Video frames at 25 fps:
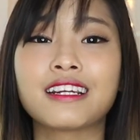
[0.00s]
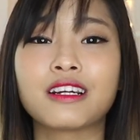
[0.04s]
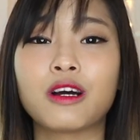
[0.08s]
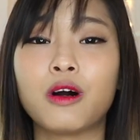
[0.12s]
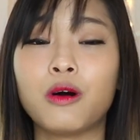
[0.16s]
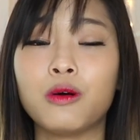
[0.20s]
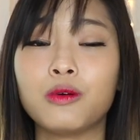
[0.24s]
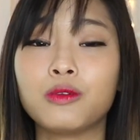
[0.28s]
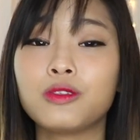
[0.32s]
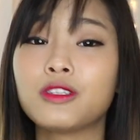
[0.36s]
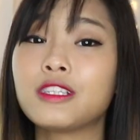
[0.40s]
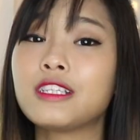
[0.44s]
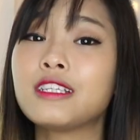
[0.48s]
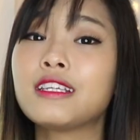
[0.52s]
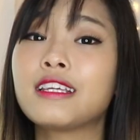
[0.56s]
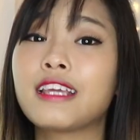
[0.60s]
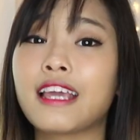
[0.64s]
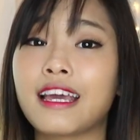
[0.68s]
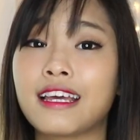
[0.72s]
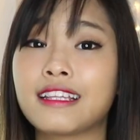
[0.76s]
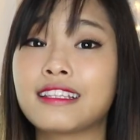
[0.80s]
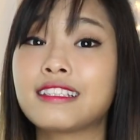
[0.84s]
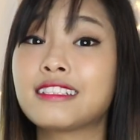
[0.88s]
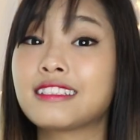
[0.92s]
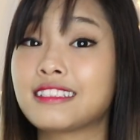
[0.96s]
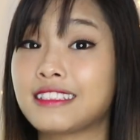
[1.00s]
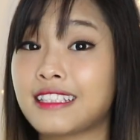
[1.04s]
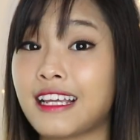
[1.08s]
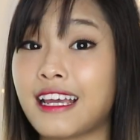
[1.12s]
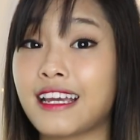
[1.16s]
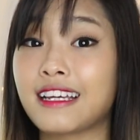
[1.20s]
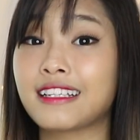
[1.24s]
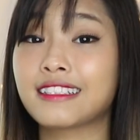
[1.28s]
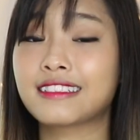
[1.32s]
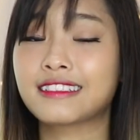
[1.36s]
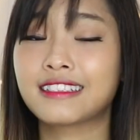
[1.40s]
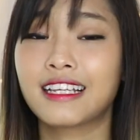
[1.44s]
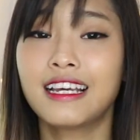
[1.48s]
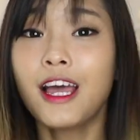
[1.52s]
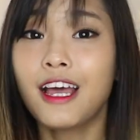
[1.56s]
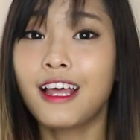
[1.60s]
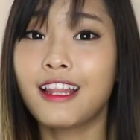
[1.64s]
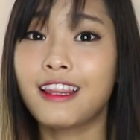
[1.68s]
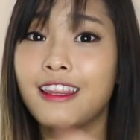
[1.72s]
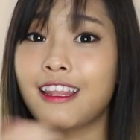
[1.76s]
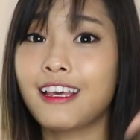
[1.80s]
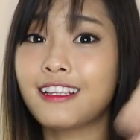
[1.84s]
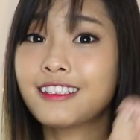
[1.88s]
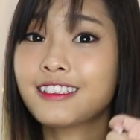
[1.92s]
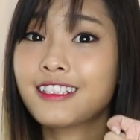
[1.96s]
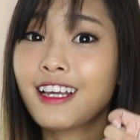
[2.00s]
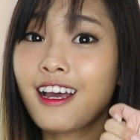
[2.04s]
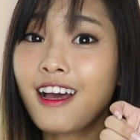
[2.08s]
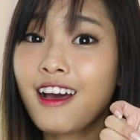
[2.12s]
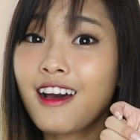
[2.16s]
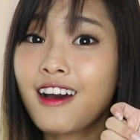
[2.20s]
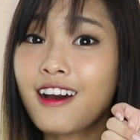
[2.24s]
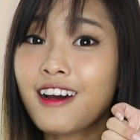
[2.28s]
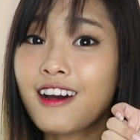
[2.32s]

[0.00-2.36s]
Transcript: and only get the snacks. Let's go!